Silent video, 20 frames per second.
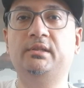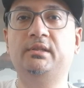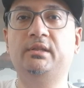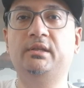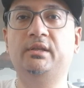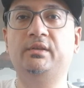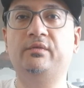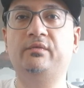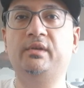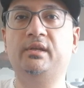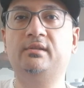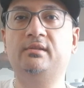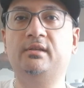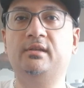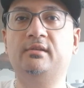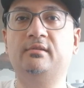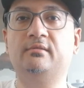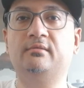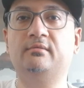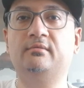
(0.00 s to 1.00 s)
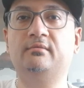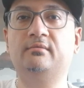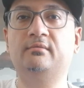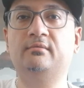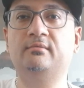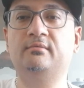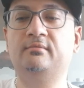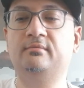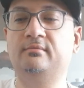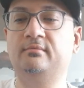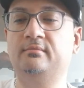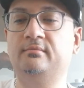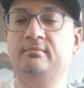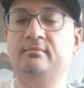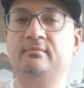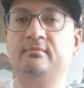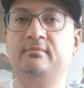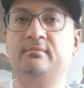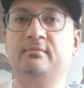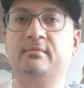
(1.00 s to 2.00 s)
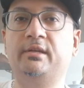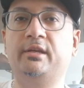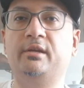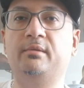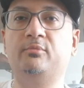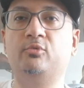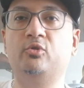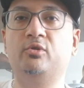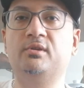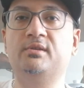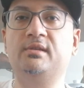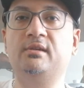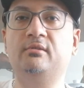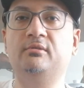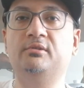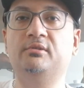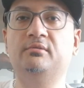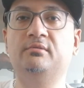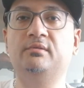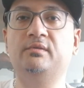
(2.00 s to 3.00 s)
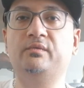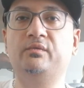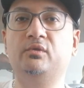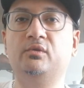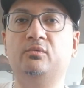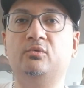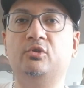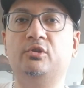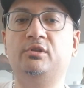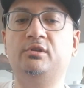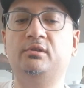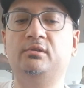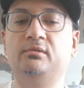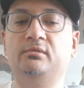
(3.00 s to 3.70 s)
Let's fix that. I gotta pour this out too. It's full of water.